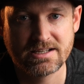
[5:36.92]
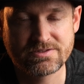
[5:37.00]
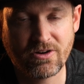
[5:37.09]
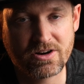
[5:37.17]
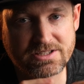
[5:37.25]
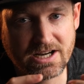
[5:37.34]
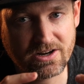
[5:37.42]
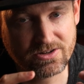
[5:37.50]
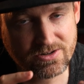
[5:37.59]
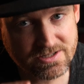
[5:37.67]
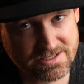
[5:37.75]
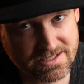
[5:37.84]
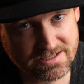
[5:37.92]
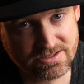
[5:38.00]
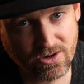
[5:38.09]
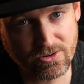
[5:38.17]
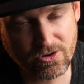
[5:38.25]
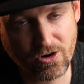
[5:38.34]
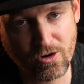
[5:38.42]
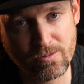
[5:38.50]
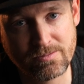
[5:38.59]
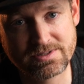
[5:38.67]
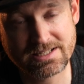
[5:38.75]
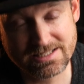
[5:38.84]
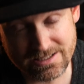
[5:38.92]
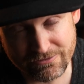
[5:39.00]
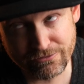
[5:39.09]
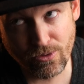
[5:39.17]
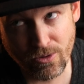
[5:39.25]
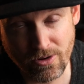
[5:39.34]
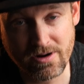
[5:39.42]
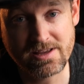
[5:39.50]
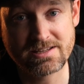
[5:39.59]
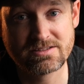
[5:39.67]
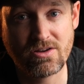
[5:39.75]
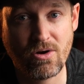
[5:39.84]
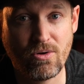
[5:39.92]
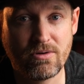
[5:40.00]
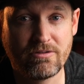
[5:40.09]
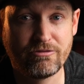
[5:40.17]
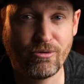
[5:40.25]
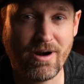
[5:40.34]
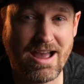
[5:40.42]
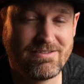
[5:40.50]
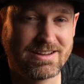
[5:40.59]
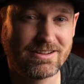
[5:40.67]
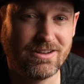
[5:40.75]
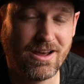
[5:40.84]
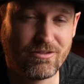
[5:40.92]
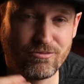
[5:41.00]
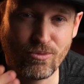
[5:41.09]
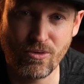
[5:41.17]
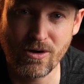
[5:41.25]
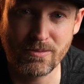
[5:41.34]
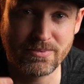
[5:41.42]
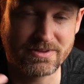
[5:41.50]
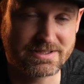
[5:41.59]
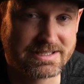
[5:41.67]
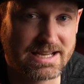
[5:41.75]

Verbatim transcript: As far as characteristics, Kodachrome 64 is known for having a lot of warmth and